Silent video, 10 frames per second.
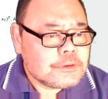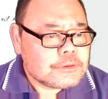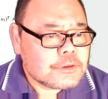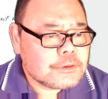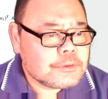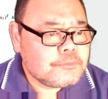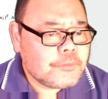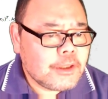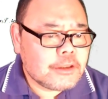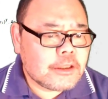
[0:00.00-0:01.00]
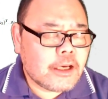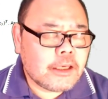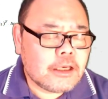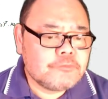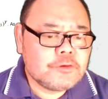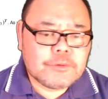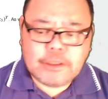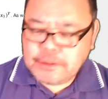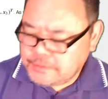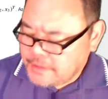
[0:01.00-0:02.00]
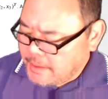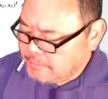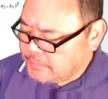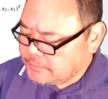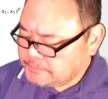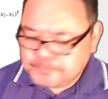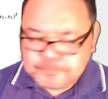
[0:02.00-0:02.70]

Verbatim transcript: So here I give you an example,